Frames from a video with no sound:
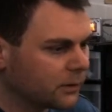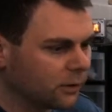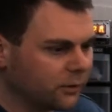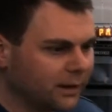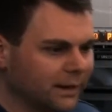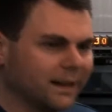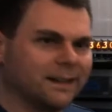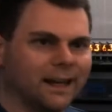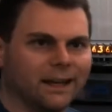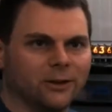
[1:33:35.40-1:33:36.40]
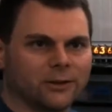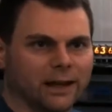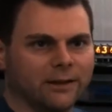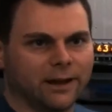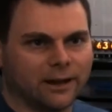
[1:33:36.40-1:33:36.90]
So if you're going to get 10
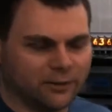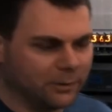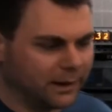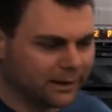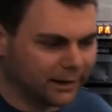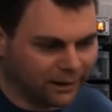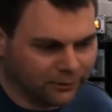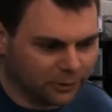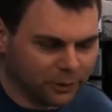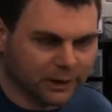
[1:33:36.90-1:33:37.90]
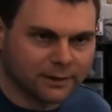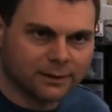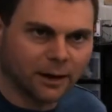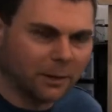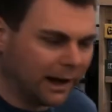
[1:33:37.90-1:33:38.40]
years life out of them and it's like a few
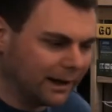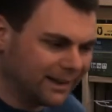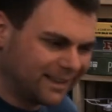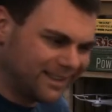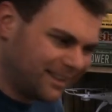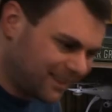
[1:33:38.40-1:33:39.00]
bucks a pad, it's